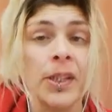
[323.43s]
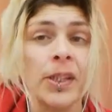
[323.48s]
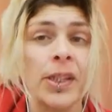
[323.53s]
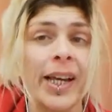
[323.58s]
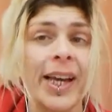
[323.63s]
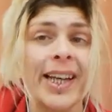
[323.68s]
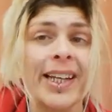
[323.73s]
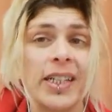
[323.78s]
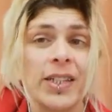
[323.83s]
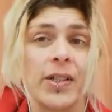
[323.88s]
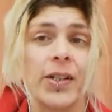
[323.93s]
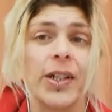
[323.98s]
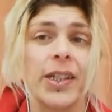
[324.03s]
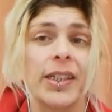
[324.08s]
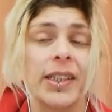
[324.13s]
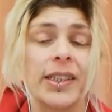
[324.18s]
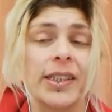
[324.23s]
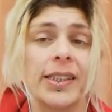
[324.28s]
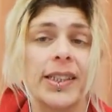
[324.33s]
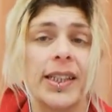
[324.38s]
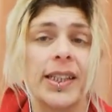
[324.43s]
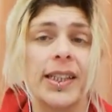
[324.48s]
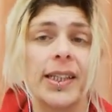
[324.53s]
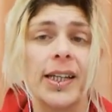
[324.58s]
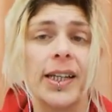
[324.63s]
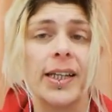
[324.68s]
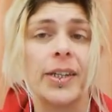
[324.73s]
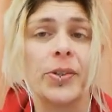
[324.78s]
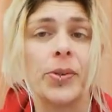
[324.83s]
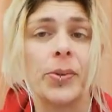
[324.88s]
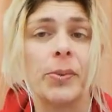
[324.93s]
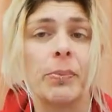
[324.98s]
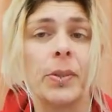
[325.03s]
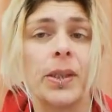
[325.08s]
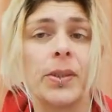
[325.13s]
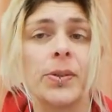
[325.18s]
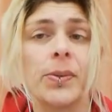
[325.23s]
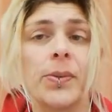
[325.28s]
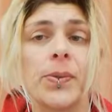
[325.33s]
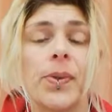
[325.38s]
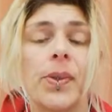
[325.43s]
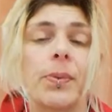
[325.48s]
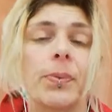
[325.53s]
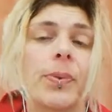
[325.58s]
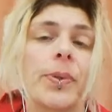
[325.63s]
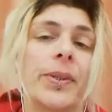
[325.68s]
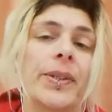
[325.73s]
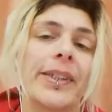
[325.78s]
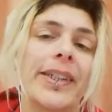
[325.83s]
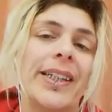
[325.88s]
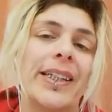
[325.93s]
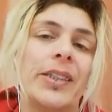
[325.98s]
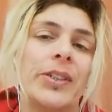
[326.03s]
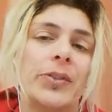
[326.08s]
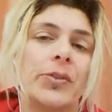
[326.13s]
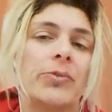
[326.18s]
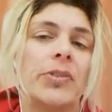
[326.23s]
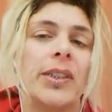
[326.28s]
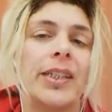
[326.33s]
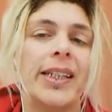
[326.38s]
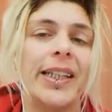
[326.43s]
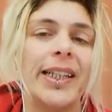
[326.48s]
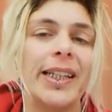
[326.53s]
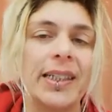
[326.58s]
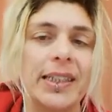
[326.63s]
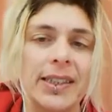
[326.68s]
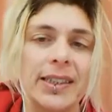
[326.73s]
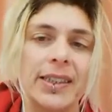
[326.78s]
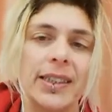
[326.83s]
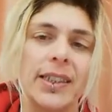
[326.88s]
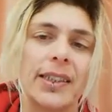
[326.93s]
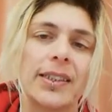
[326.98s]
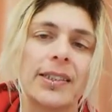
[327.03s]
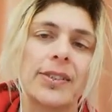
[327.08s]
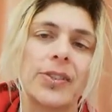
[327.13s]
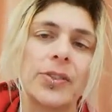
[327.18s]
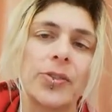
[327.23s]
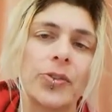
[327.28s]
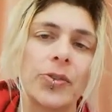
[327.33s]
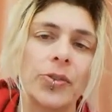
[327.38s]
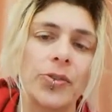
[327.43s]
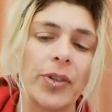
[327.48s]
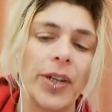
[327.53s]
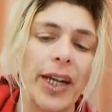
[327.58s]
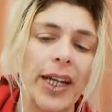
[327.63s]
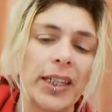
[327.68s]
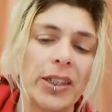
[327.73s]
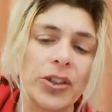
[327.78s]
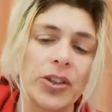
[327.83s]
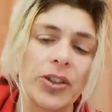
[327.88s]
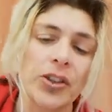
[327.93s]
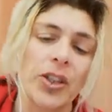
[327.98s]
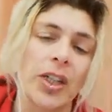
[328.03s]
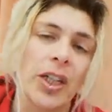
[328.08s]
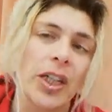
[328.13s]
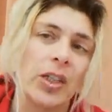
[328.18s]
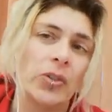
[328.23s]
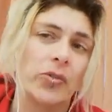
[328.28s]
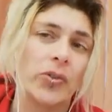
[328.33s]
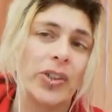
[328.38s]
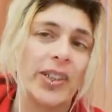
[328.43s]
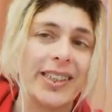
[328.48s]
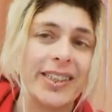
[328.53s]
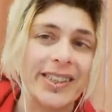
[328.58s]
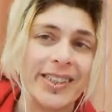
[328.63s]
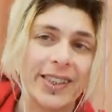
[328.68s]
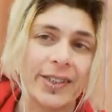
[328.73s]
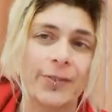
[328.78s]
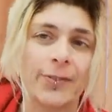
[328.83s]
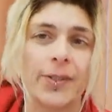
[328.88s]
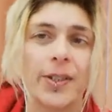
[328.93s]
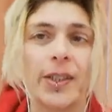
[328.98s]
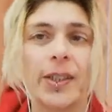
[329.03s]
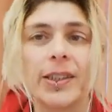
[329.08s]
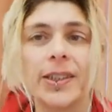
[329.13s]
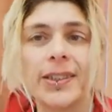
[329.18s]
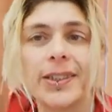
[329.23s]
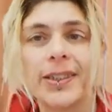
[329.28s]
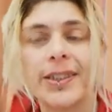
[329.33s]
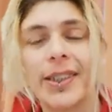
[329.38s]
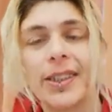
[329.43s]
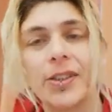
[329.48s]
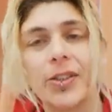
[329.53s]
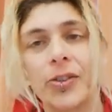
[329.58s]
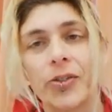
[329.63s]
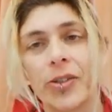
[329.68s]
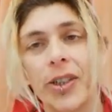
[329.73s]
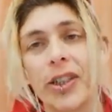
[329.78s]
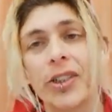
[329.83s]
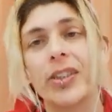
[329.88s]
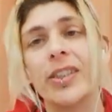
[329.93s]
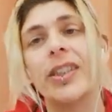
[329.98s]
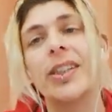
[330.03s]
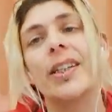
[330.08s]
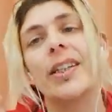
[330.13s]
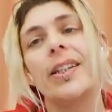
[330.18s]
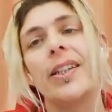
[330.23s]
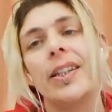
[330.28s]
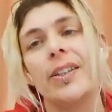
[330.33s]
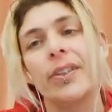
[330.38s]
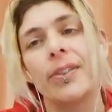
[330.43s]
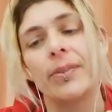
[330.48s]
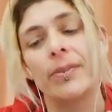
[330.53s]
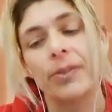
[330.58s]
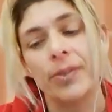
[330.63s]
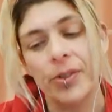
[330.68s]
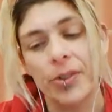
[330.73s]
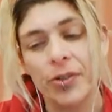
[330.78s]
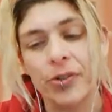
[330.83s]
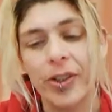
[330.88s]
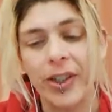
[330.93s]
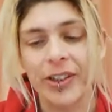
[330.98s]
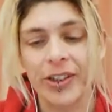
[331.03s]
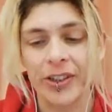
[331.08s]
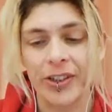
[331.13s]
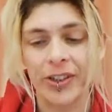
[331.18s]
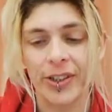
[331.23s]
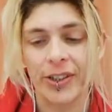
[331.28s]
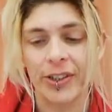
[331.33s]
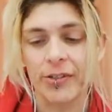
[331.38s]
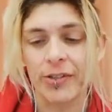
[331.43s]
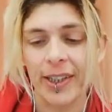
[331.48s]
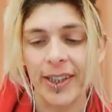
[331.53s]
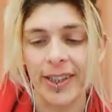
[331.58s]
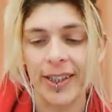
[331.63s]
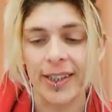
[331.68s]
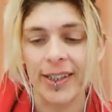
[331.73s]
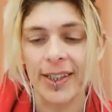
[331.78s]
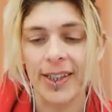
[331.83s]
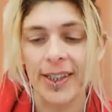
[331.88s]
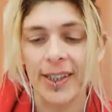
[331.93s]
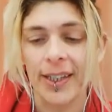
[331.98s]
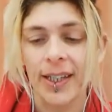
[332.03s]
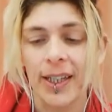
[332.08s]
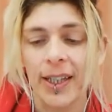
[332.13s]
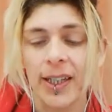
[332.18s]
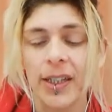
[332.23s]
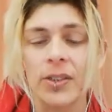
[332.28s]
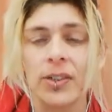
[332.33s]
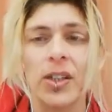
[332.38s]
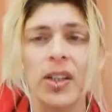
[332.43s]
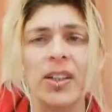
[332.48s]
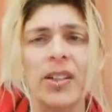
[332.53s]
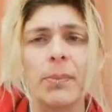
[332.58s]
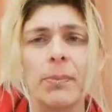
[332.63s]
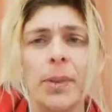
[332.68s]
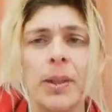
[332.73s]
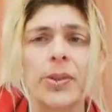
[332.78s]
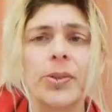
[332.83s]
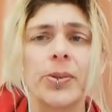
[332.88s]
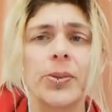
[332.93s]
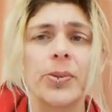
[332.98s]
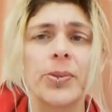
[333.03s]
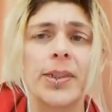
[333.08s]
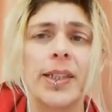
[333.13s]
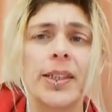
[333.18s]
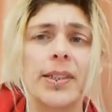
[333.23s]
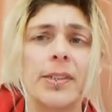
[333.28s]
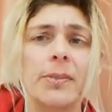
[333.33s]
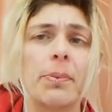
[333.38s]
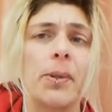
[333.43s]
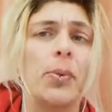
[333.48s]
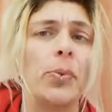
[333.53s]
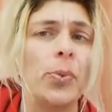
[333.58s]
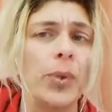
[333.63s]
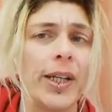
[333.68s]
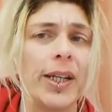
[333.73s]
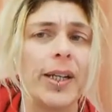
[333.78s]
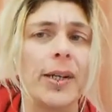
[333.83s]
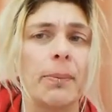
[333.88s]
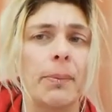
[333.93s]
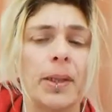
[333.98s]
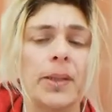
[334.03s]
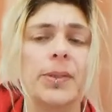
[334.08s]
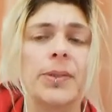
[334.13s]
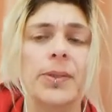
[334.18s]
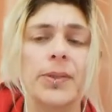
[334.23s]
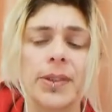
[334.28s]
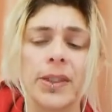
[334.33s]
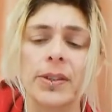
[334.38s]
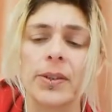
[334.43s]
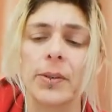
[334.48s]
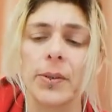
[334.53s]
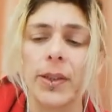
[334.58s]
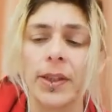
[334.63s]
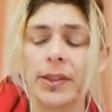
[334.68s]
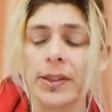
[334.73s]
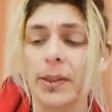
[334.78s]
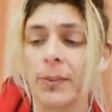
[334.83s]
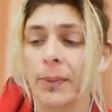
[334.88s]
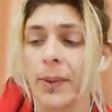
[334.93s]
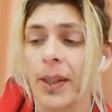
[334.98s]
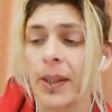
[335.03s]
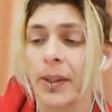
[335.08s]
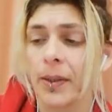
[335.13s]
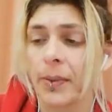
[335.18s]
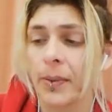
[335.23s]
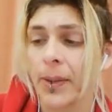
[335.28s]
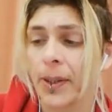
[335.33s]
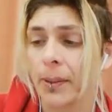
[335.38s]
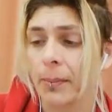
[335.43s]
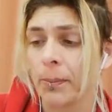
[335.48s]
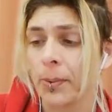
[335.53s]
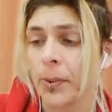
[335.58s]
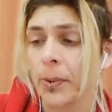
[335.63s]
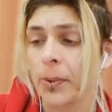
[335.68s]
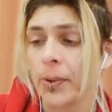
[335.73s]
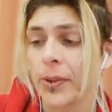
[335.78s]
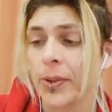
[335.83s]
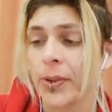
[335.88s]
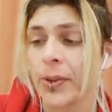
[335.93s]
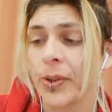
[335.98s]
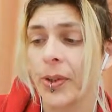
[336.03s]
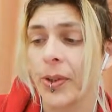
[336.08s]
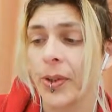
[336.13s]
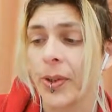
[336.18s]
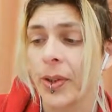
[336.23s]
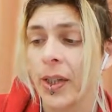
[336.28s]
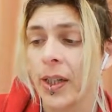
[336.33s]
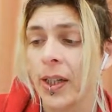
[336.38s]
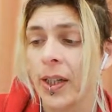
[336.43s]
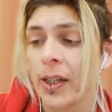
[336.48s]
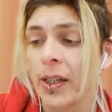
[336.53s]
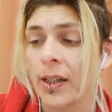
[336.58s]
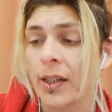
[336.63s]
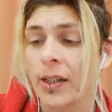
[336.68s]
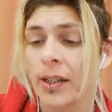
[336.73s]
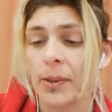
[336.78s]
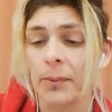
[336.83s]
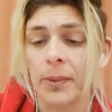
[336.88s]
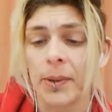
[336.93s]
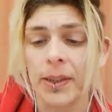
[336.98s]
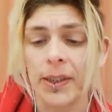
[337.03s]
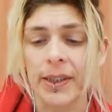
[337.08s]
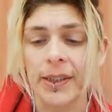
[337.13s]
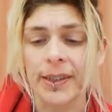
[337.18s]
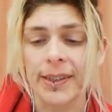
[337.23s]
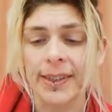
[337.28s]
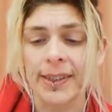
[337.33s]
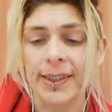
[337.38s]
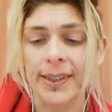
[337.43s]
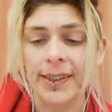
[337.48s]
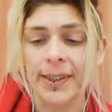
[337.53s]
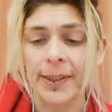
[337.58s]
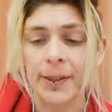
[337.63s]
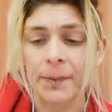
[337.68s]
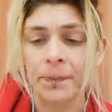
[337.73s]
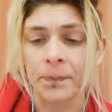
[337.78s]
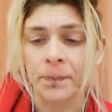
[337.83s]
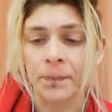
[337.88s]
Any tightness in your muscles that we'll need to release and stretch, releasing first and then stretching and then strengthening. Tight muscles tend to be weak muscles. That's something quite important to consider.